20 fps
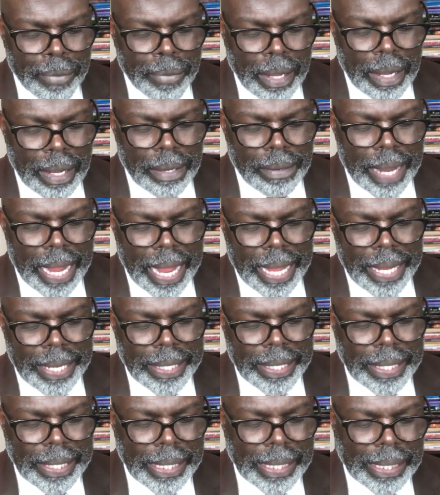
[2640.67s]
All right.
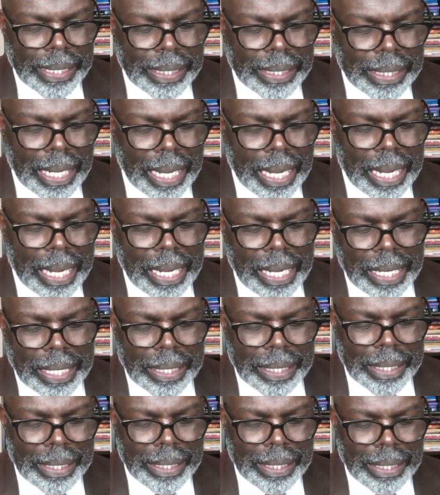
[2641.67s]

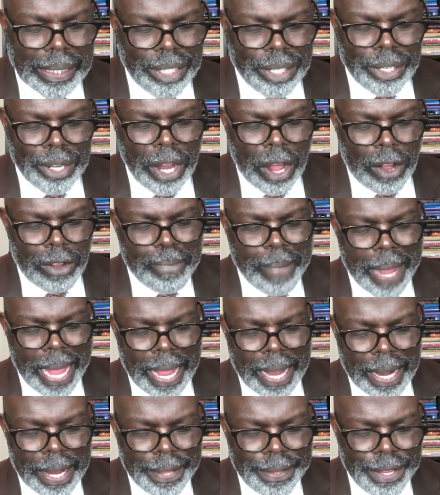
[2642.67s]
You know
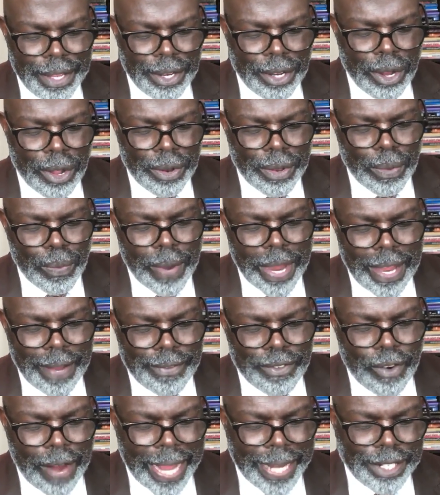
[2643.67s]
better. You know the way
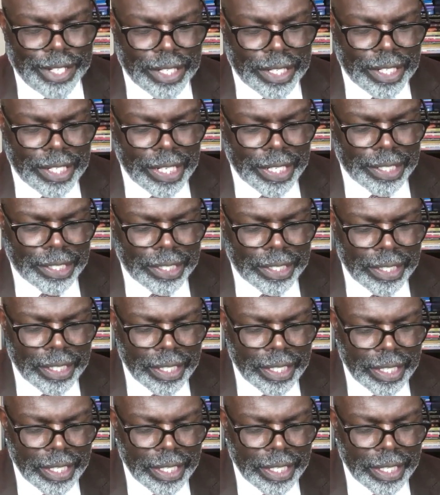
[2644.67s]
of righteousness.